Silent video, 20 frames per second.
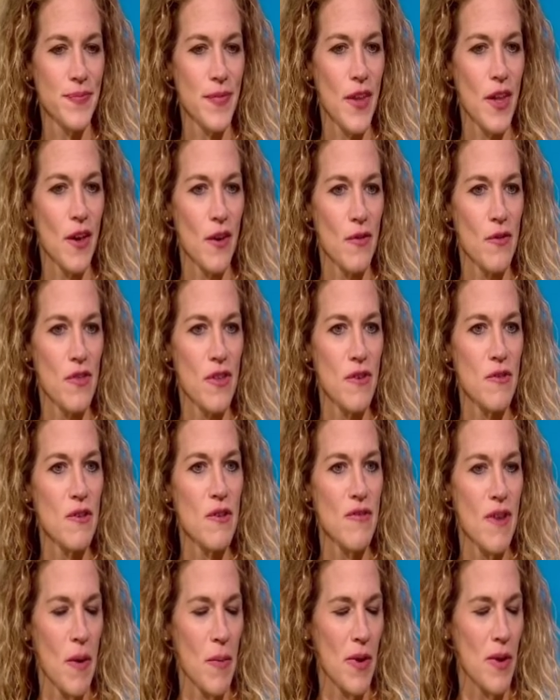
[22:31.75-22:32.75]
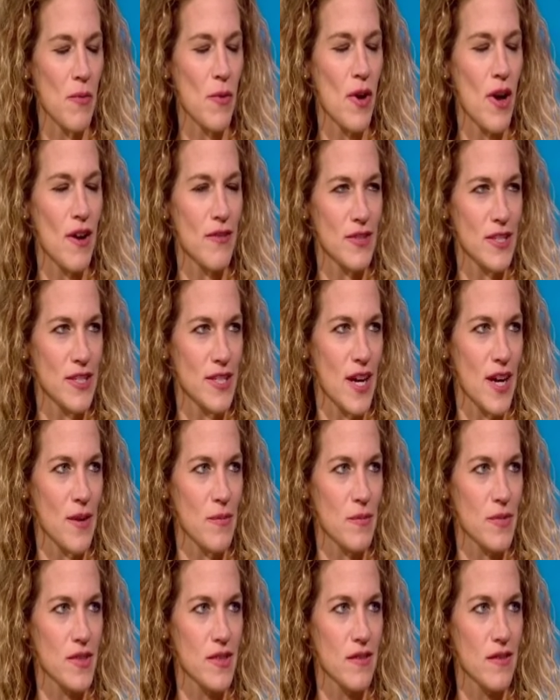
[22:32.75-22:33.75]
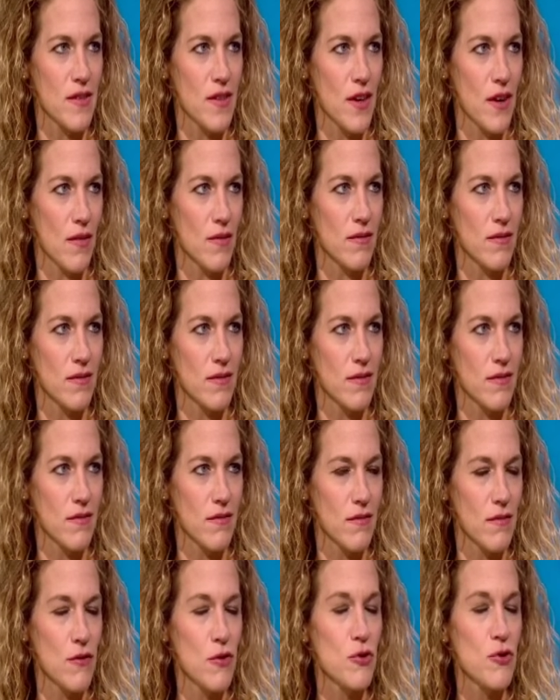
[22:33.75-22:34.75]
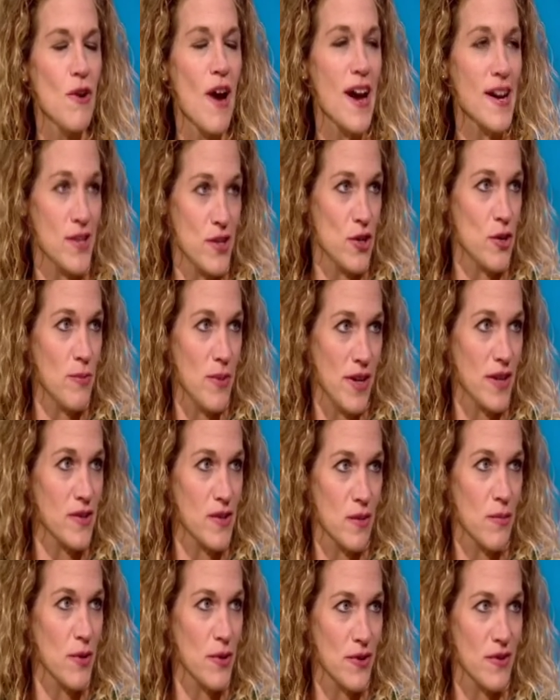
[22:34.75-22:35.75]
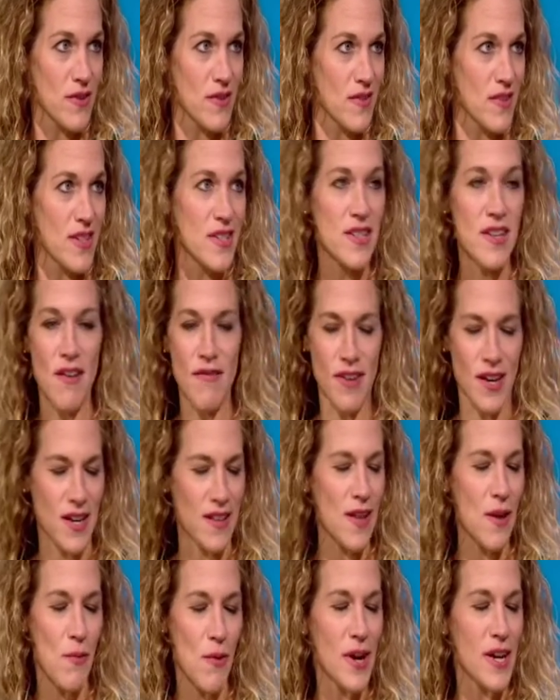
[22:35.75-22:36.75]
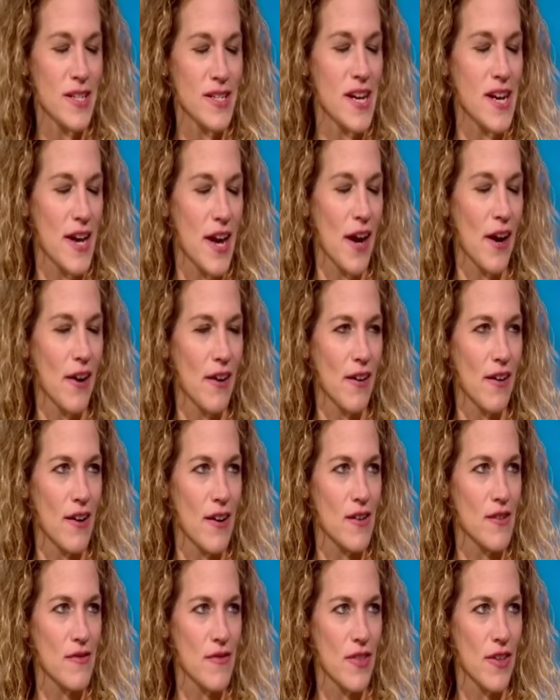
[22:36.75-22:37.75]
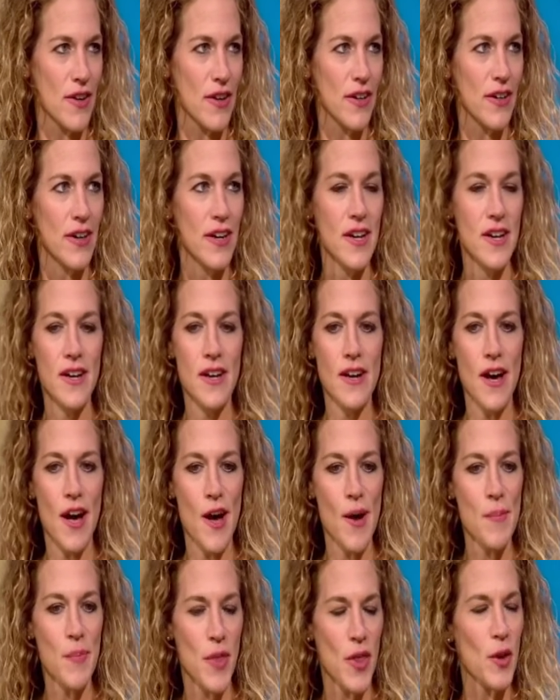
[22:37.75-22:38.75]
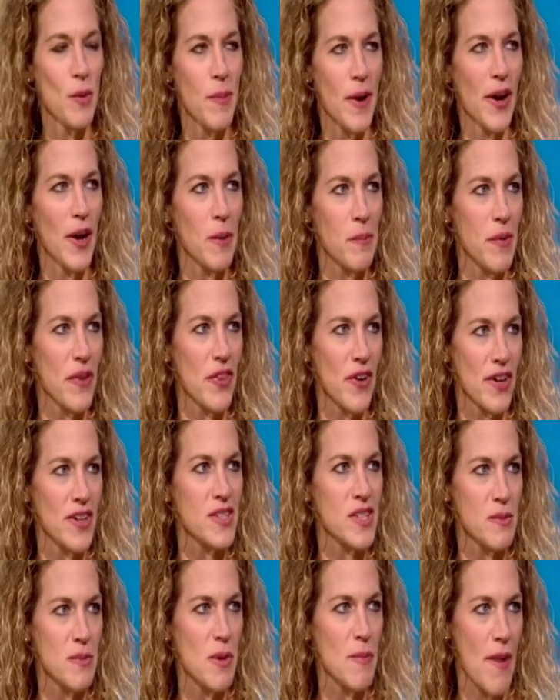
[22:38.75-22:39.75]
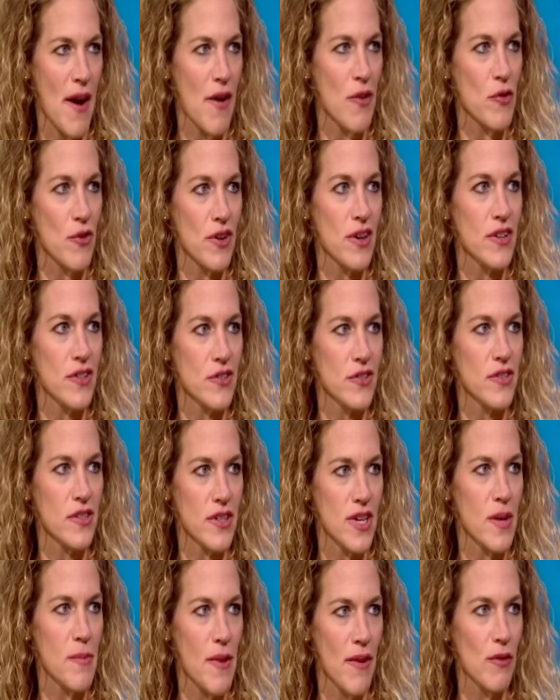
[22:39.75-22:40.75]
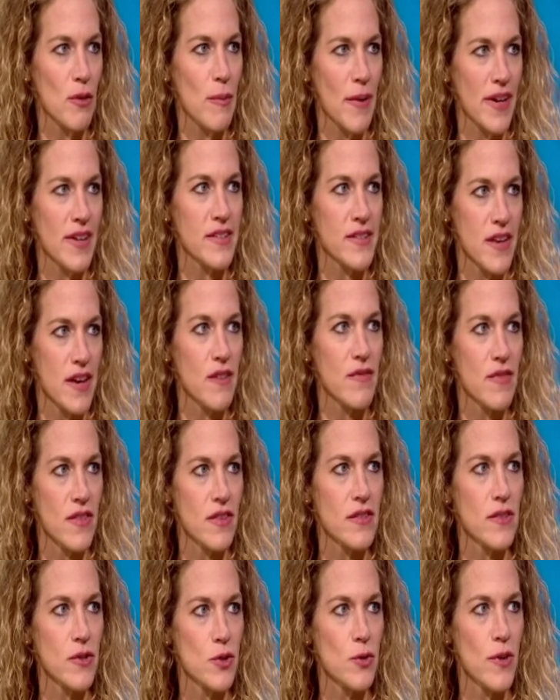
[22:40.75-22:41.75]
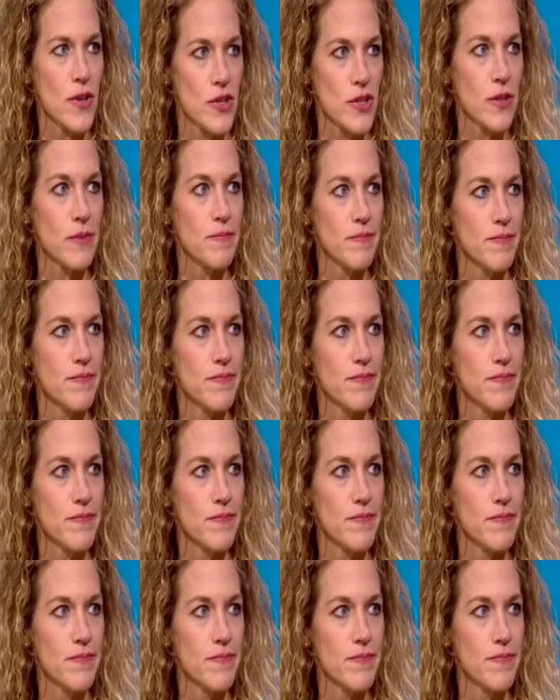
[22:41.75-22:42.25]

you know, the family will oftentimes, you know, try to, because the person is loving and they want to take care of their parent, but there has to be boundaries to keep everybody safe in the situation.